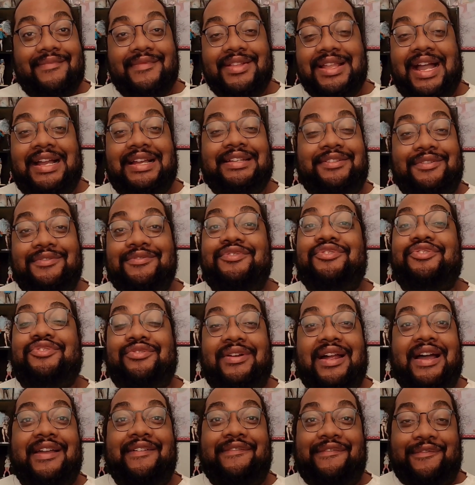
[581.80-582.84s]
I do
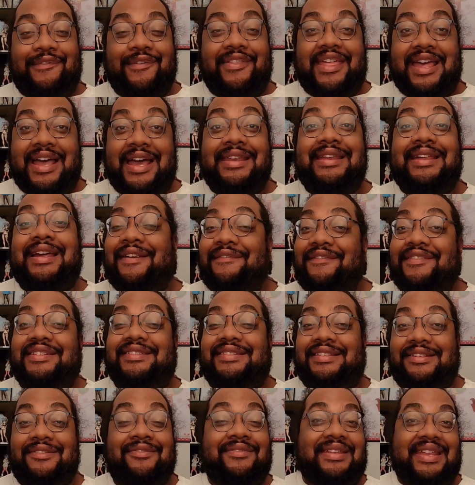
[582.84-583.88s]
strive for that every
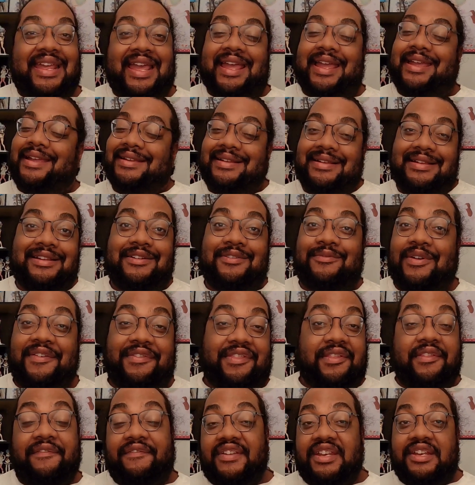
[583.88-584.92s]
single day
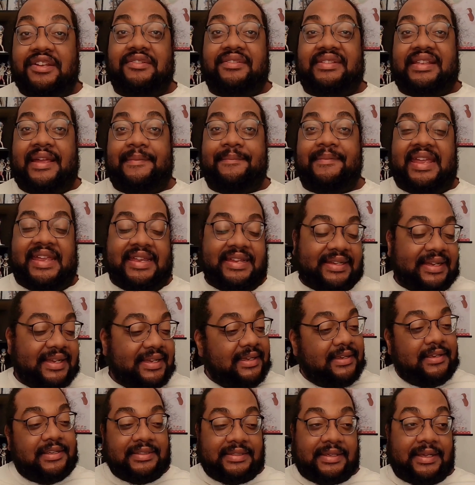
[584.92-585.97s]
with the videos I make.
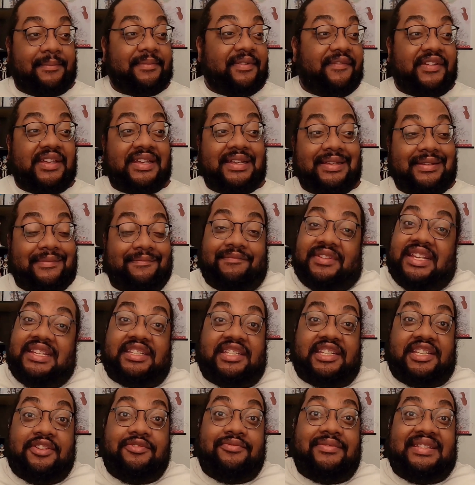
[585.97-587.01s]
Some of it is
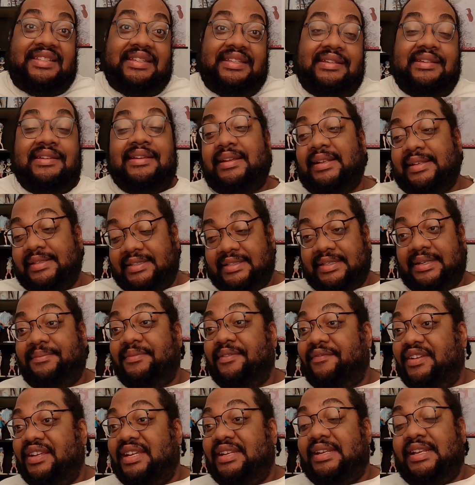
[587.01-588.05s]
cutesy, some
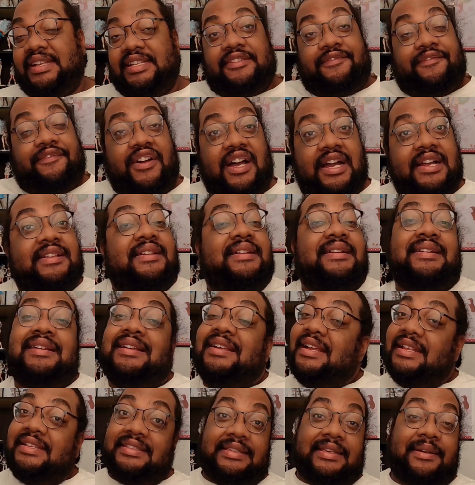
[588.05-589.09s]
of it is fun,
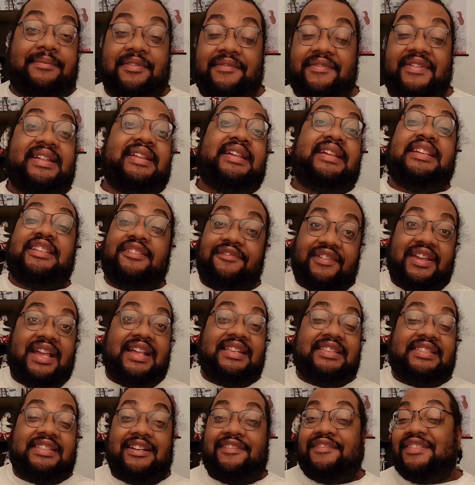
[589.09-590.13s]
and some of it is fan
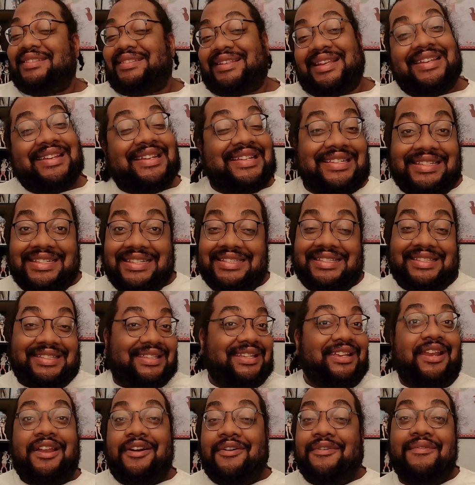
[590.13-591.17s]
service. And it's just, you
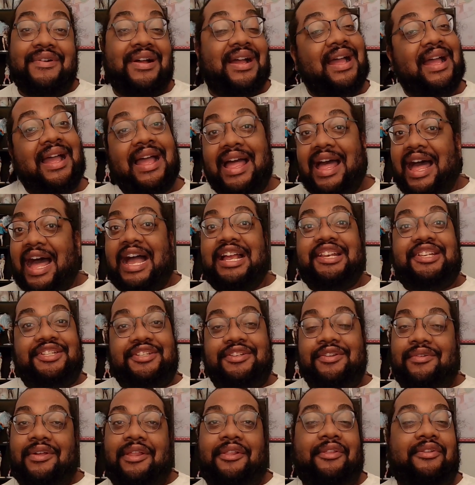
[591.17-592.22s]
know, I
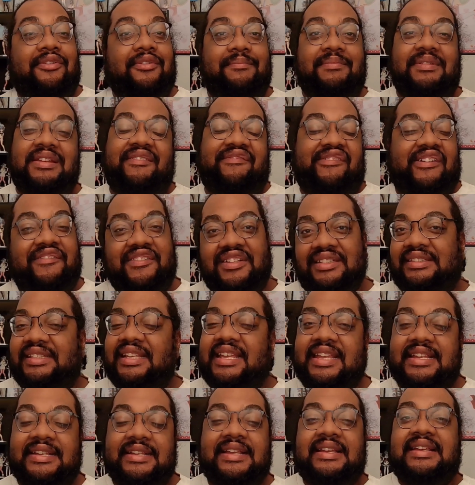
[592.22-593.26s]
show a little bit of
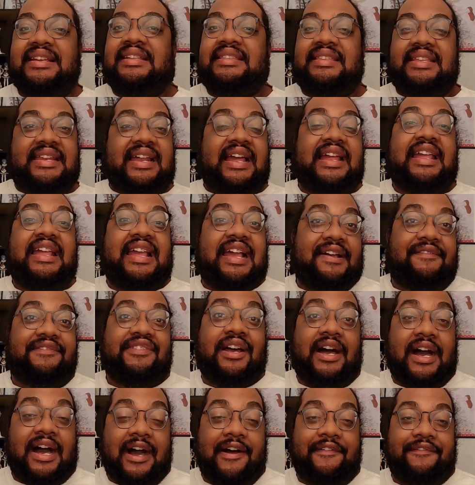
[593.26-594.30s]
everything that I have to
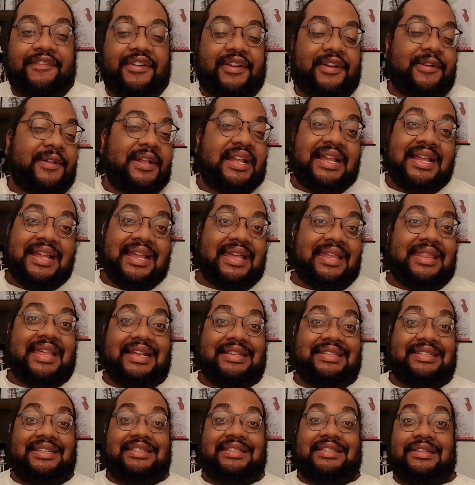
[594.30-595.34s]
offer. And that's
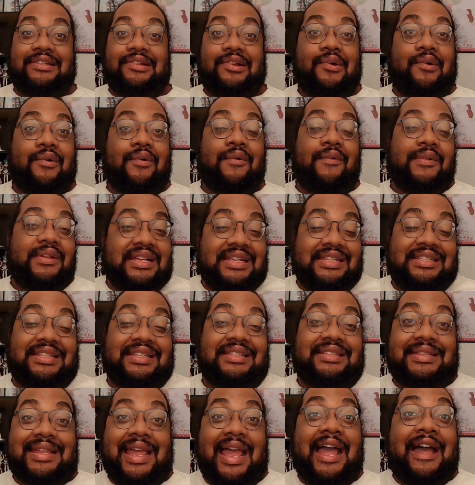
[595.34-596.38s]
just the goal, is
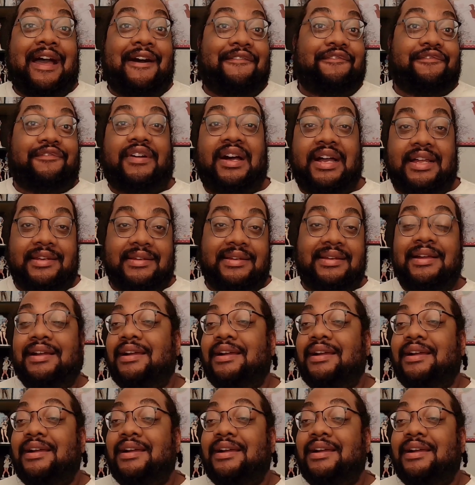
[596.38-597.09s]
just to have fun